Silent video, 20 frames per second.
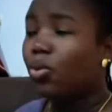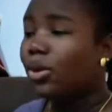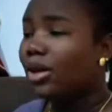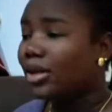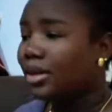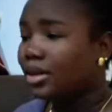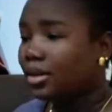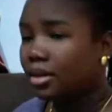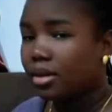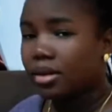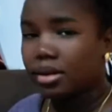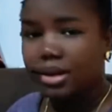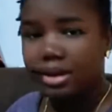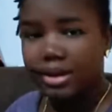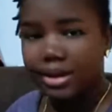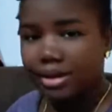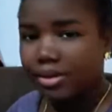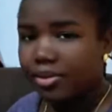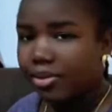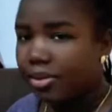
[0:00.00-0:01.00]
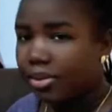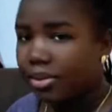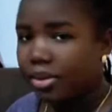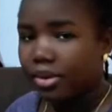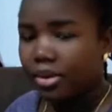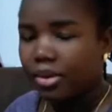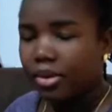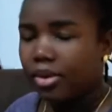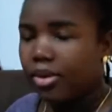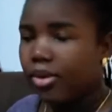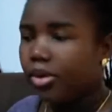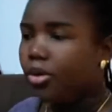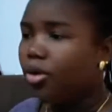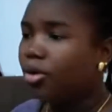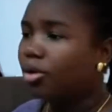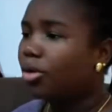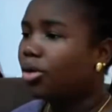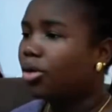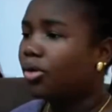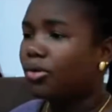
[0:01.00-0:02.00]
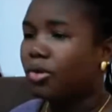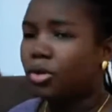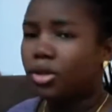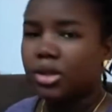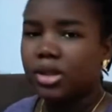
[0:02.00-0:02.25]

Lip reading: she would just pack her bag and leave.